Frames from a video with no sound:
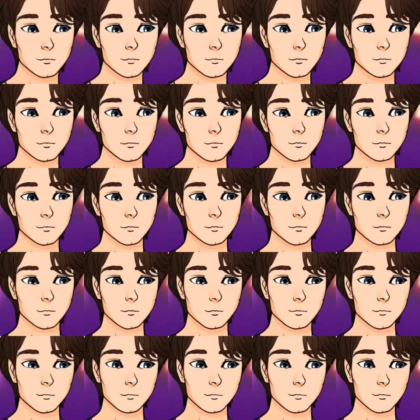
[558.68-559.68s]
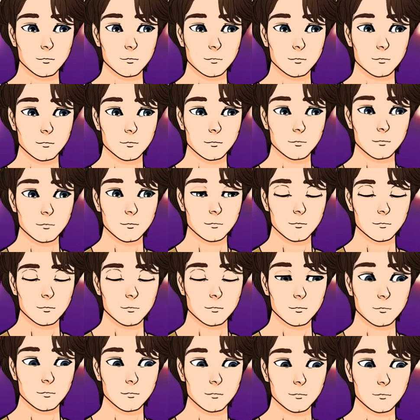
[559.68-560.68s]

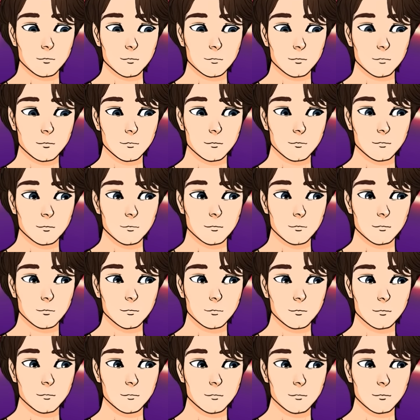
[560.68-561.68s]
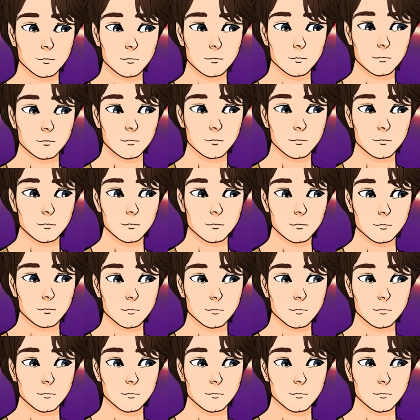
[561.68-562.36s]
No words are spoken by the person on screen.